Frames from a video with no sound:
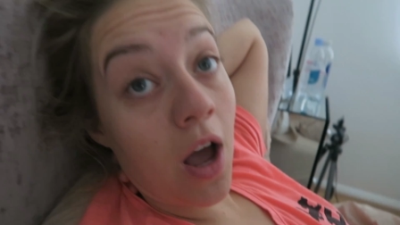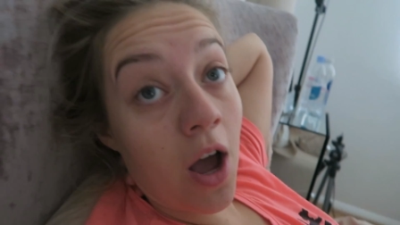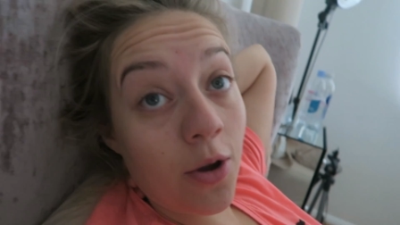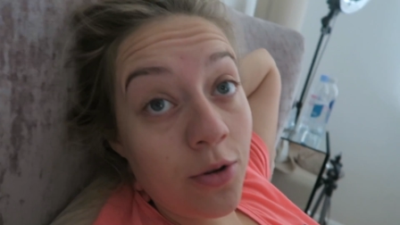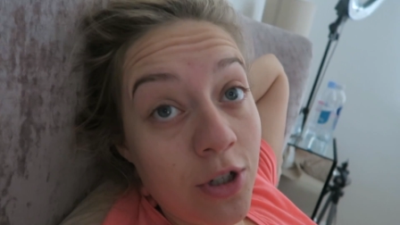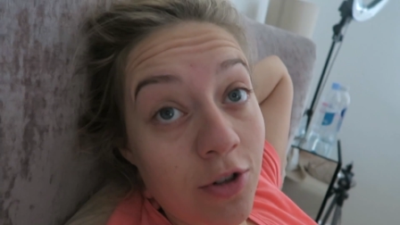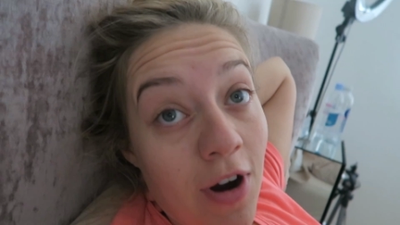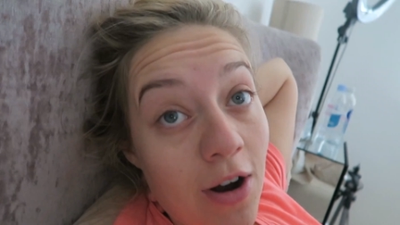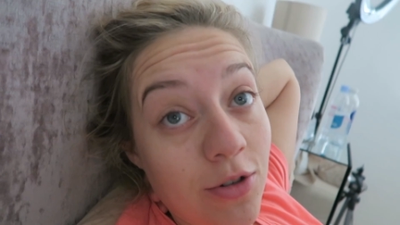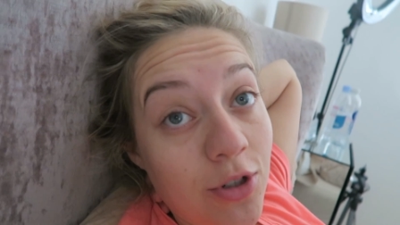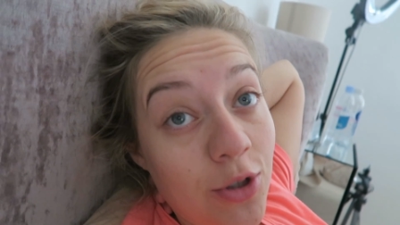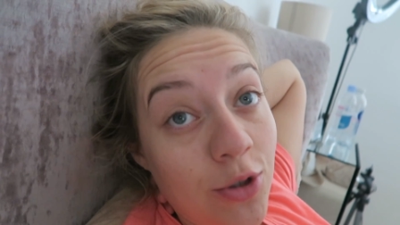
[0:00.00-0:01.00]
Oh, she
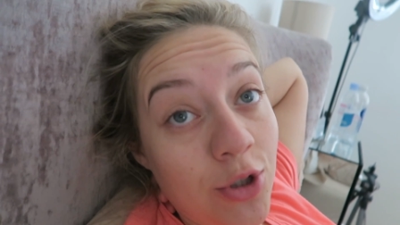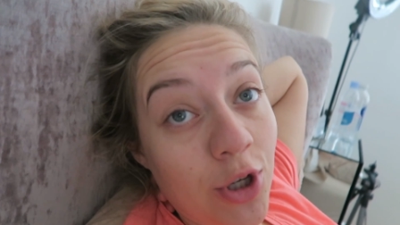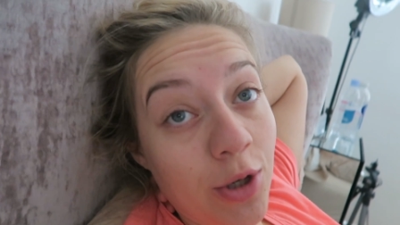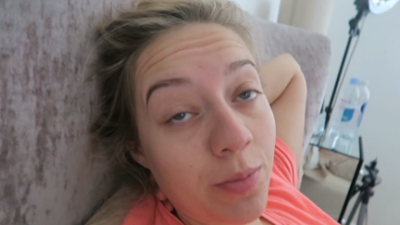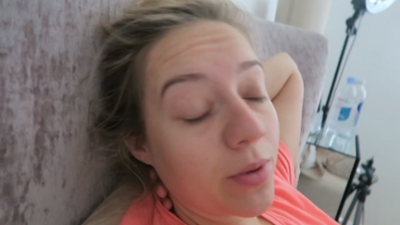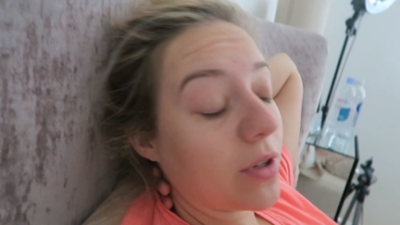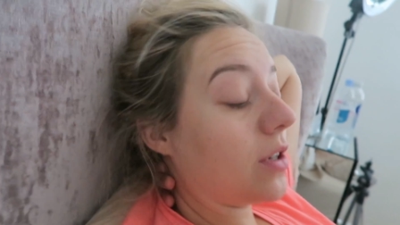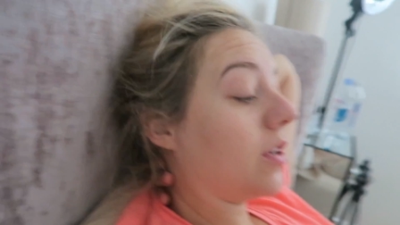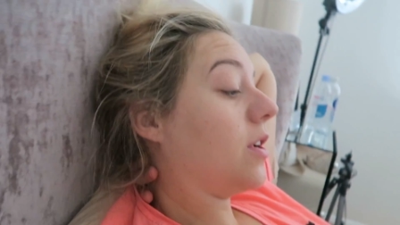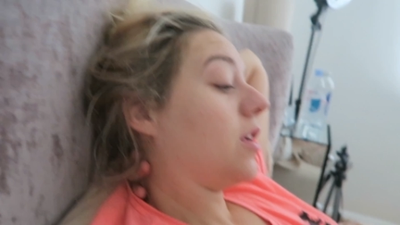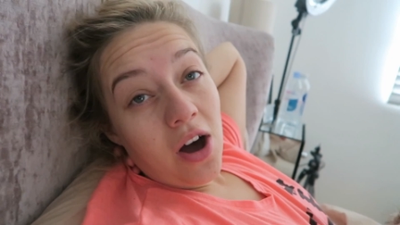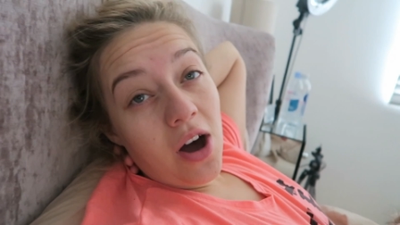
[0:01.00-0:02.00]
grabbed at YouTube.
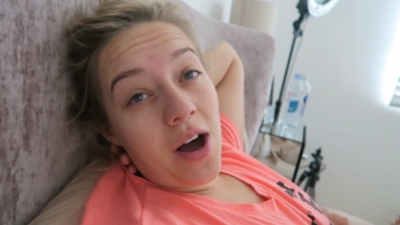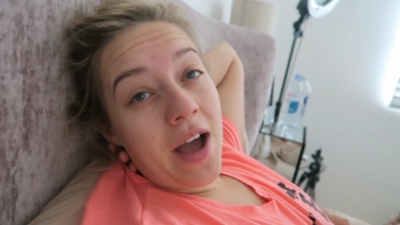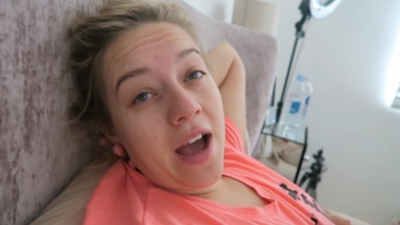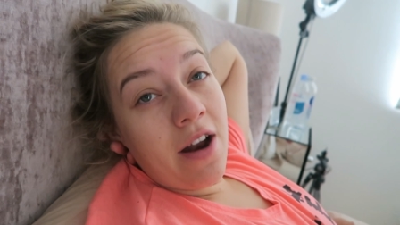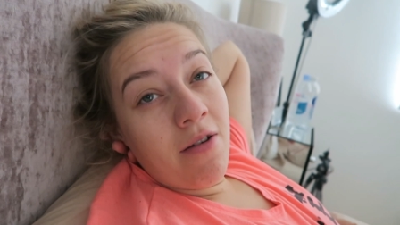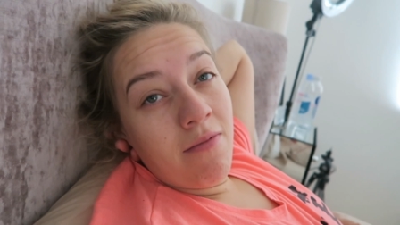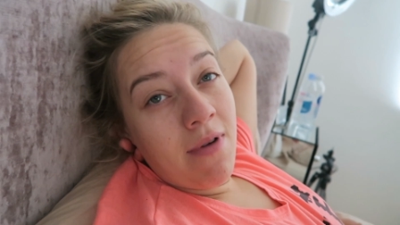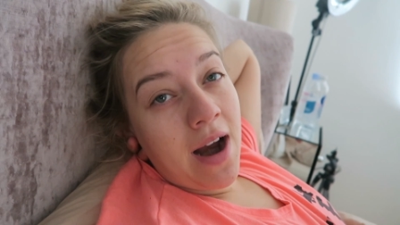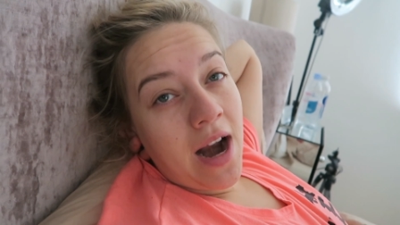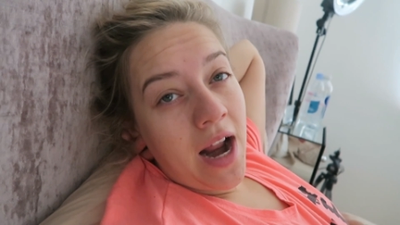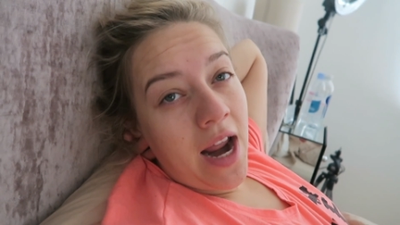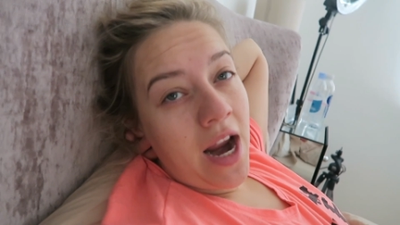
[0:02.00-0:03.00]
I had a
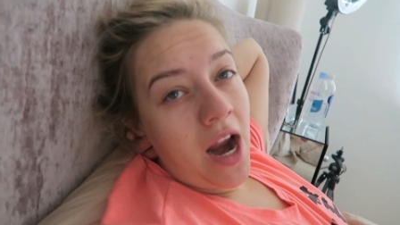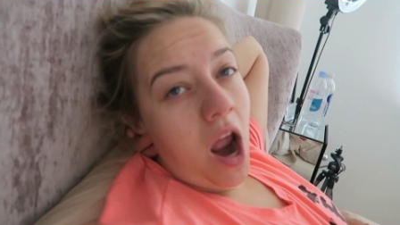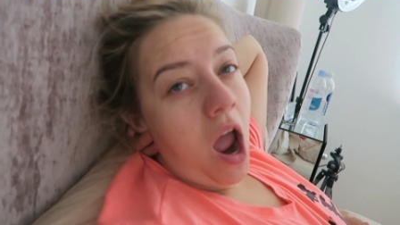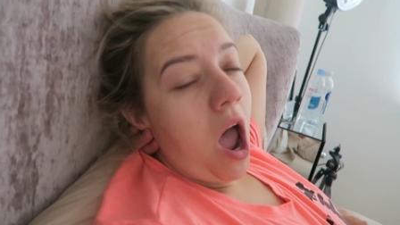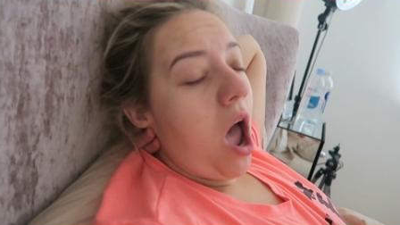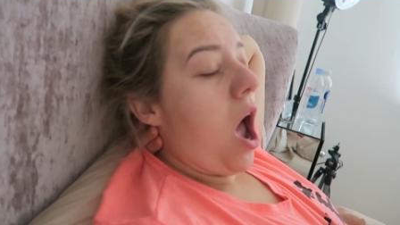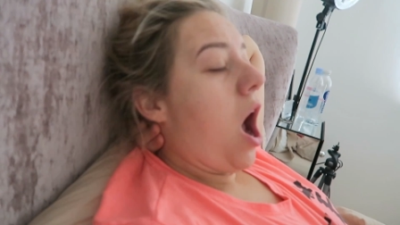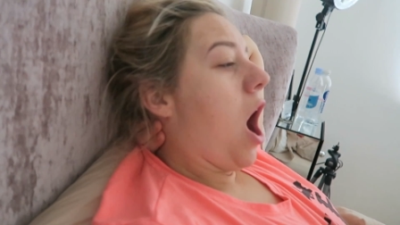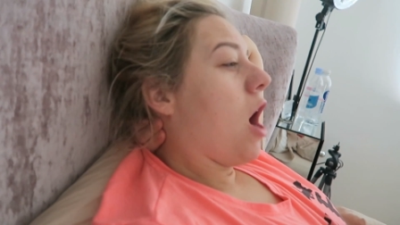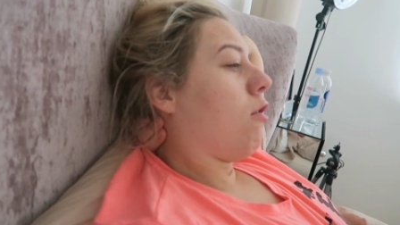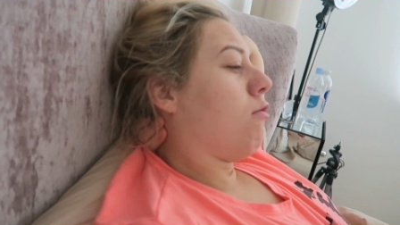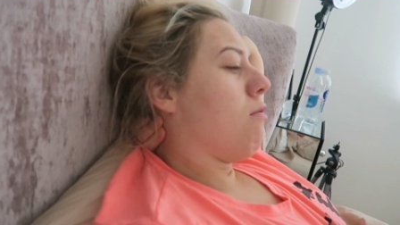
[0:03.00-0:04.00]
really
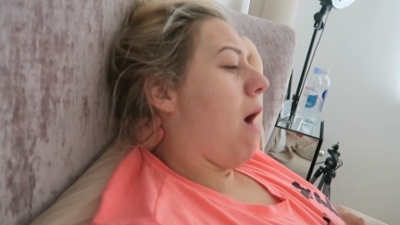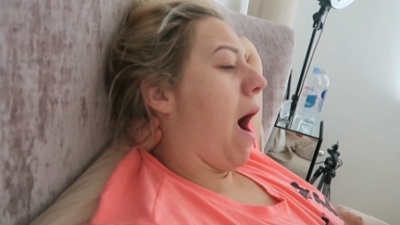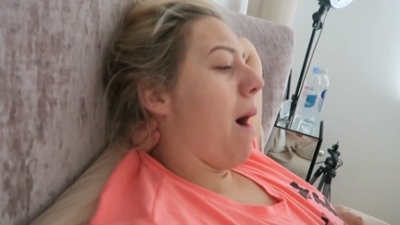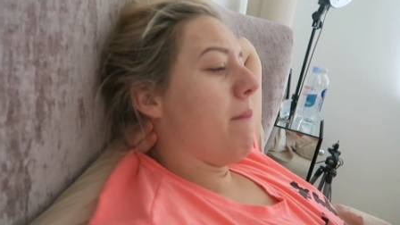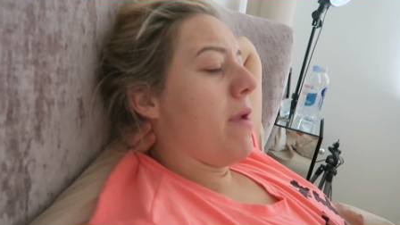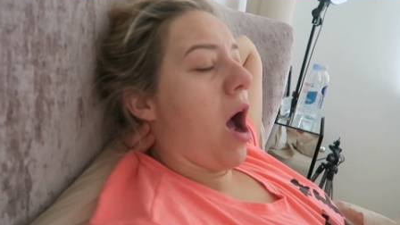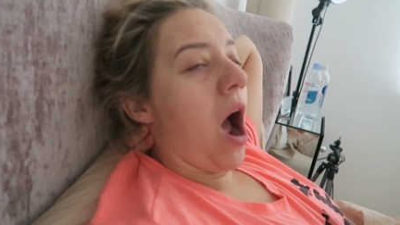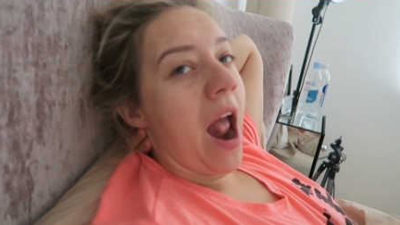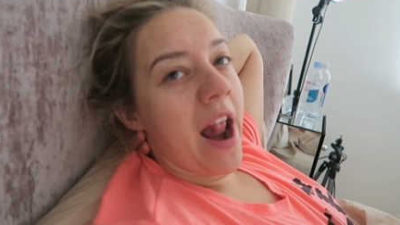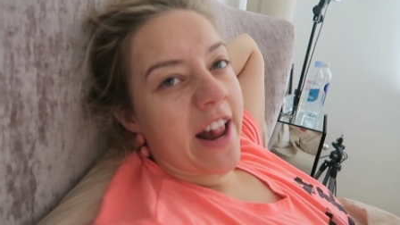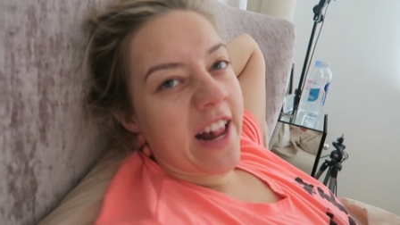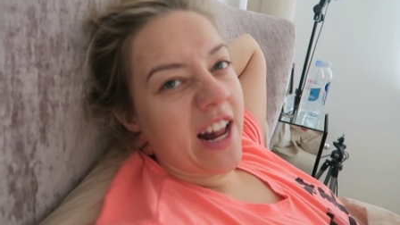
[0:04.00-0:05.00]
crap
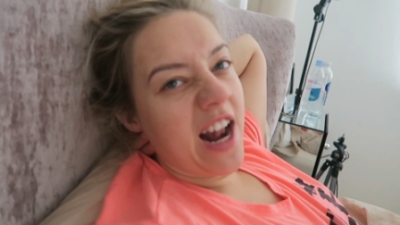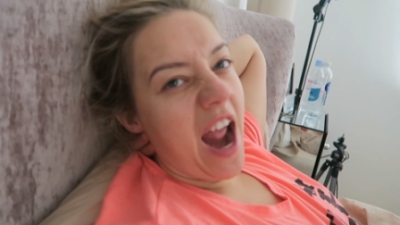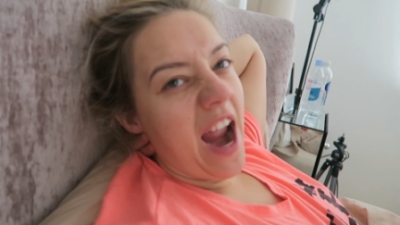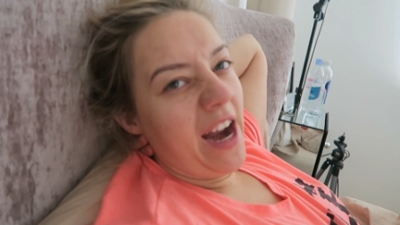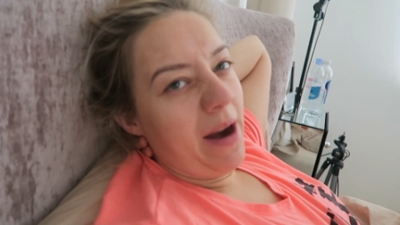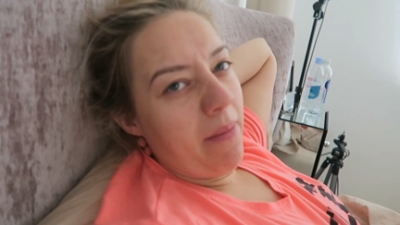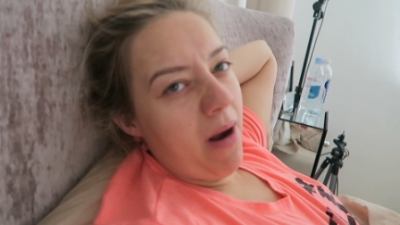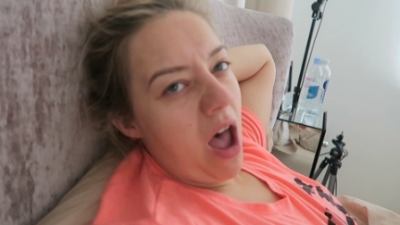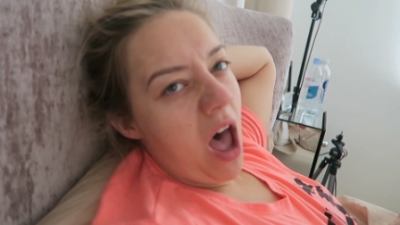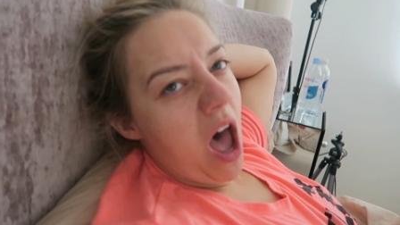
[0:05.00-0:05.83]
night's sleep.